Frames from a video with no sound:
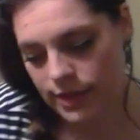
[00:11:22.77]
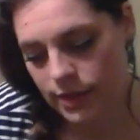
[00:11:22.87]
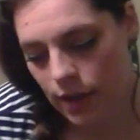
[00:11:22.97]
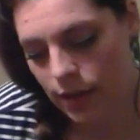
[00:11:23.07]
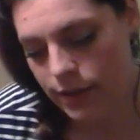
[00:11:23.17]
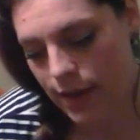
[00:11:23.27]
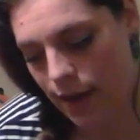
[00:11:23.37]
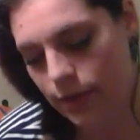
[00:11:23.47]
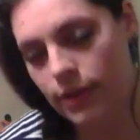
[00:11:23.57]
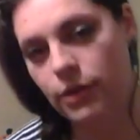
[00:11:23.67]
It's called
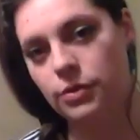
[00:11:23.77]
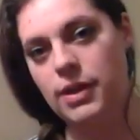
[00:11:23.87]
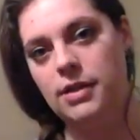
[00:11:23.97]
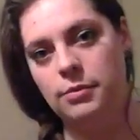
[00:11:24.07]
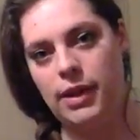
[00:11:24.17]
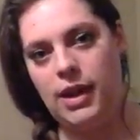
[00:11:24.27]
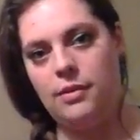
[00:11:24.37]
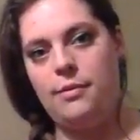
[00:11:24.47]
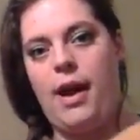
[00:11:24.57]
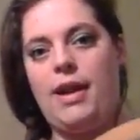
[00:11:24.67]
Now the Green
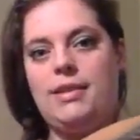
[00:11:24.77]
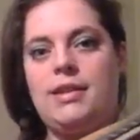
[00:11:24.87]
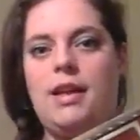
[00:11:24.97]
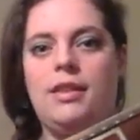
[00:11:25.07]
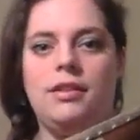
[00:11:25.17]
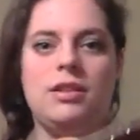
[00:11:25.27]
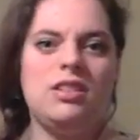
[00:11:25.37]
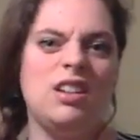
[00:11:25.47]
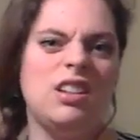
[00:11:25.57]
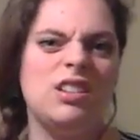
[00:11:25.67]
Blade Riseth.
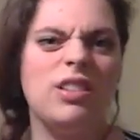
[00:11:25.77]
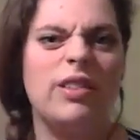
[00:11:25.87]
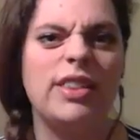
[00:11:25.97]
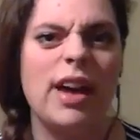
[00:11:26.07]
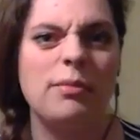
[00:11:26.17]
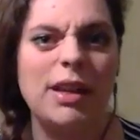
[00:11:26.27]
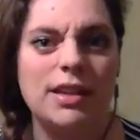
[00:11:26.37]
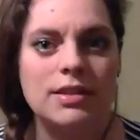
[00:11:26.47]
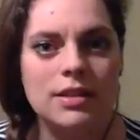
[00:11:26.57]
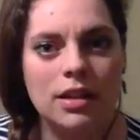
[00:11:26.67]
Do you know what that
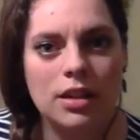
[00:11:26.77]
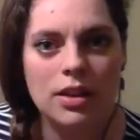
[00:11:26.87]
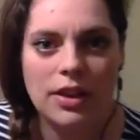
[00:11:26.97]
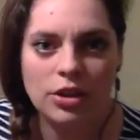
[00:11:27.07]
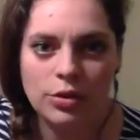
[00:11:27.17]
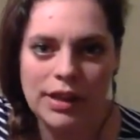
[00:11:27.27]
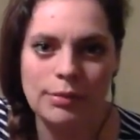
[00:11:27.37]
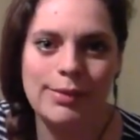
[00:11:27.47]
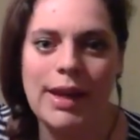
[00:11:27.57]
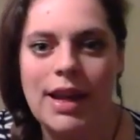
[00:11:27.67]
means? The
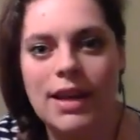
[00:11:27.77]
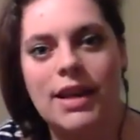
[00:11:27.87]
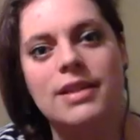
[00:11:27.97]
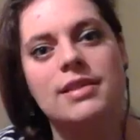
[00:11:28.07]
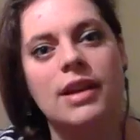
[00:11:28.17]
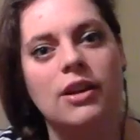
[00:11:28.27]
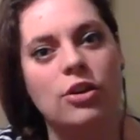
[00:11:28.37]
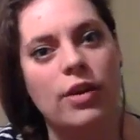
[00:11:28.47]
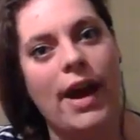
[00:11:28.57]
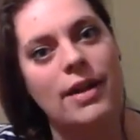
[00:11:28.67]
green blade is
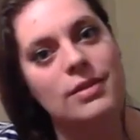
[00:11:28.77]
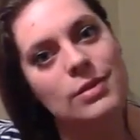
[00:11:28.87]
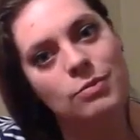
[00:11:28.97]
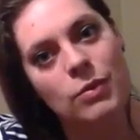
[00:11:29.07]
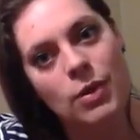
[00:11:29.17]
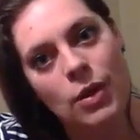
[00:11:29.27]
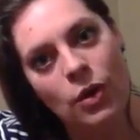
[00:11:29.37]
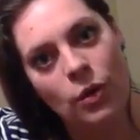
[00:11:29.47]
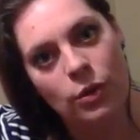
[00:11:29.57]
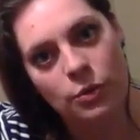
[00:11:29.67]
like grass
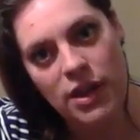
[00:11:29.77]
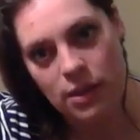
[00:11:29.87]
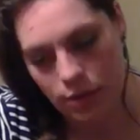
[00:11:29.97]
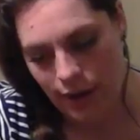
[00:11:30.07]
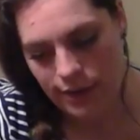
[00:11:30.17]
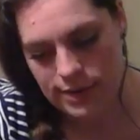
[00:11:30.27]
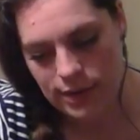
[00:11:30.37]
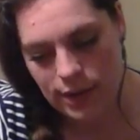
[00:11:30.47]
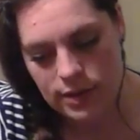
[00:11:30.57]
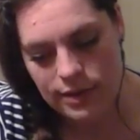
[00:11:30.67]
or wheatgrass
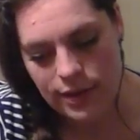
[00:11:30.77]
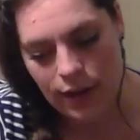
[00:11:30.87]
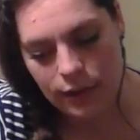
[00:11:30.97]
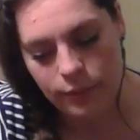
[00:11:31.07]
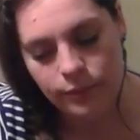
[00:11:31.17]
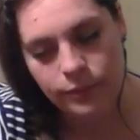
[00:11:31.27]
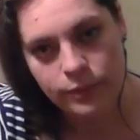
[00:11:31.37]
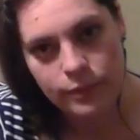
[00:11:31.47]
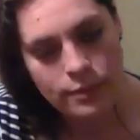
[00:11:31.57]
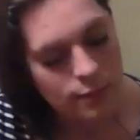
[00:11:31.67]
in this song.
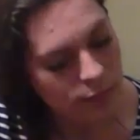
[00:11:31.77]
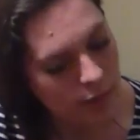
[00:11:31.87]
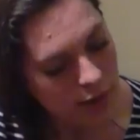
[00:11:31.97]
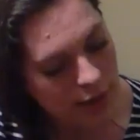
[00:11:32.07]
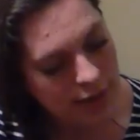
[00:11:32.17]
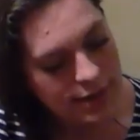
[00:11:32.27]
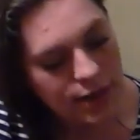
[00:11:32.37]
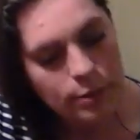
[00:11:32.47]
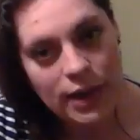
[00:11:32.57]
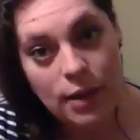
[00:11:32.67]
And
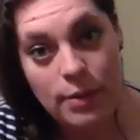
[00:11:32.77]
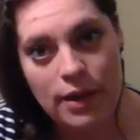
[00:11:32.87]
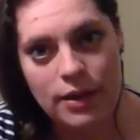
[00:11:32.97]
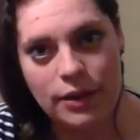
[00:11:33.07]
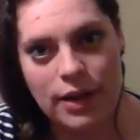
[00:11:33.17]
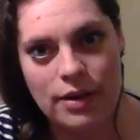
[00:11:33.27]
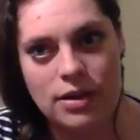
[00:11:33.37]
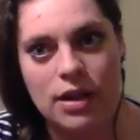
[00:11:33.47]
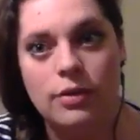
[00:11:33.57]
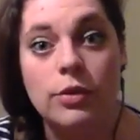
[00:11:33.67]
it's coming up out of the
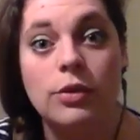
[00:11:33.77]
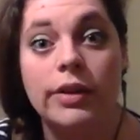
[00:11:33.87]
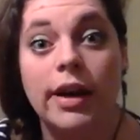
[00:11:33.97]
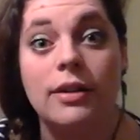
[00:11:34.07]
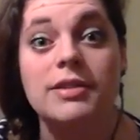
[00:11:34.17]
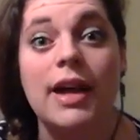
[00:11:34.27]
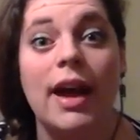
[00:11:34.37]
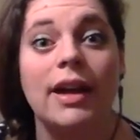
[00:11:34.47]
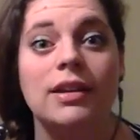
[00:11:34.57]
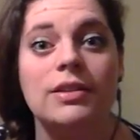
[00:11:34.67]
ground. And if you look
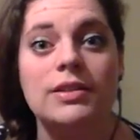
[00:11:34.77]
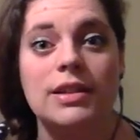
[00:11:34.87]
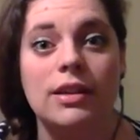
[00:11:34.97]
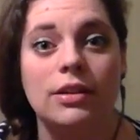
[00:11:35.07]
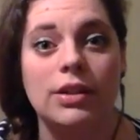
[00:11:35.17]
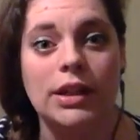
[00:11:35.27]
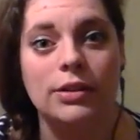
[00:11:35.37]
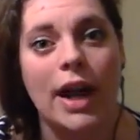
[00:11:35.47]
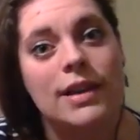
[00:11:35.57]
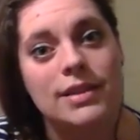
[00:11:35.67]
outside, you'll see the
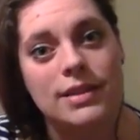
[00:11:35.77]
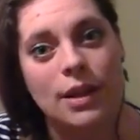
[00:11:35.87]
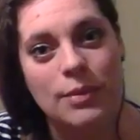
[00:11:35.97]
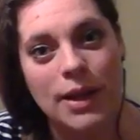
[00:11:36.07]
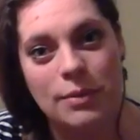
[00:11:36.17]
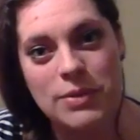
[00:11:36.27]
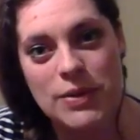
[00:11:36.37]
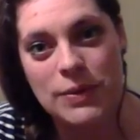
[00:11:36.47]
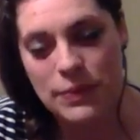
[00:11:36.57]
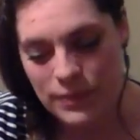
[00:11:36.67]
green grass is coming
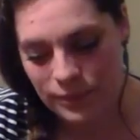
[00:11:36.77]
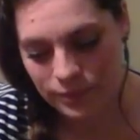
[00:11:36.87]
up too.